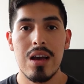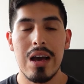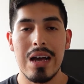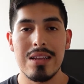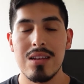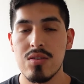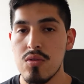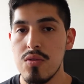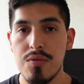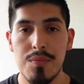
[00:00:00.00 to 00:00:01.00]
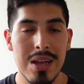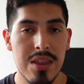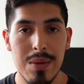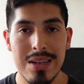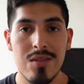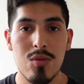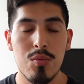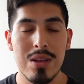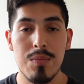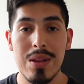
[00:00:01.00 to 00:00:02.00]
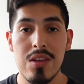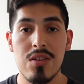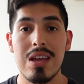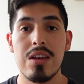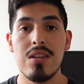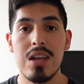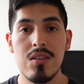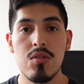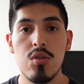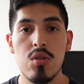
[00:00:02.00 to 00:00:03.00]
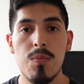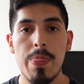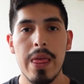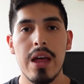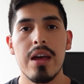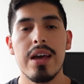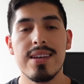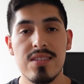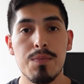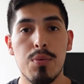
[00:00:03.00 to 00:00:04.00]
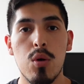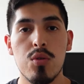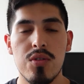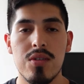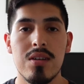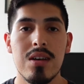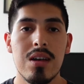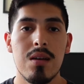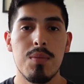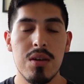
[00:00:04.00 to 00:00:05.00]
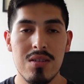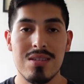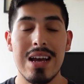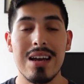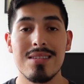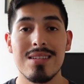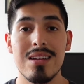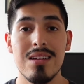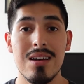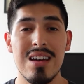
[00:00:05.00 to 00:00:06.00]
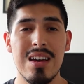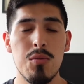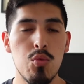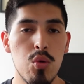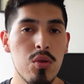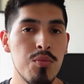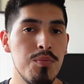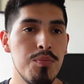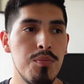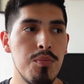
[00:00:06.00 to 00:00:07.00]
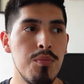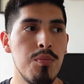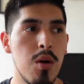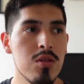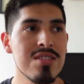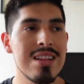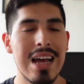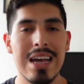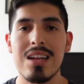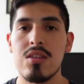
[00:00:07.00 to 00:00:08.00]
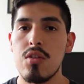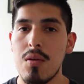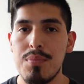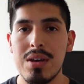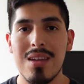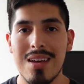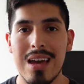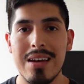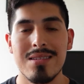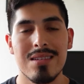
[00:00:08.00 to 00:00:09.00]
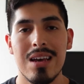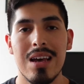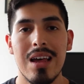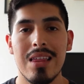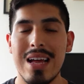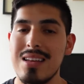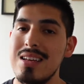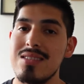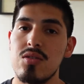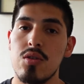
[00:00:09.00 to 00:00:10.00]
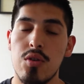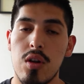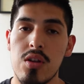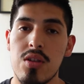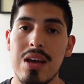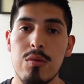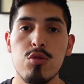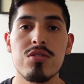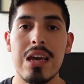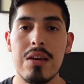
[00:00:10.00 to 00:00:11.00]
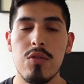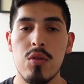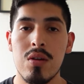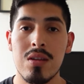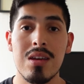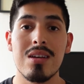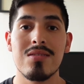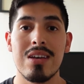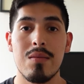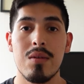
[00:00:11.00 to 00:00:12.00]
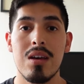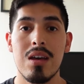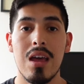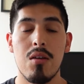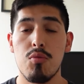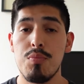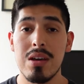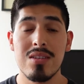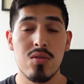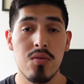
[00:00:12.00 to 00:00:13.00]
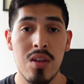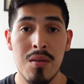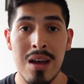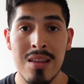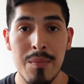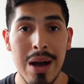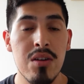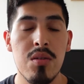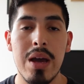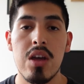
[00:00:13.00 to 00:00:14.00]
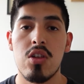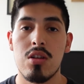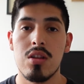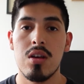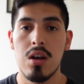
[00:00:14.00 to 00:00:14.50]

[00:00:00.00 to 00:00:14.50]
and any sort of mathematical manipulation that you need to do is important, because like I said, it will most likely not be the case that it's your knowledge that will save you in the exam. It will be sort of an amalgamation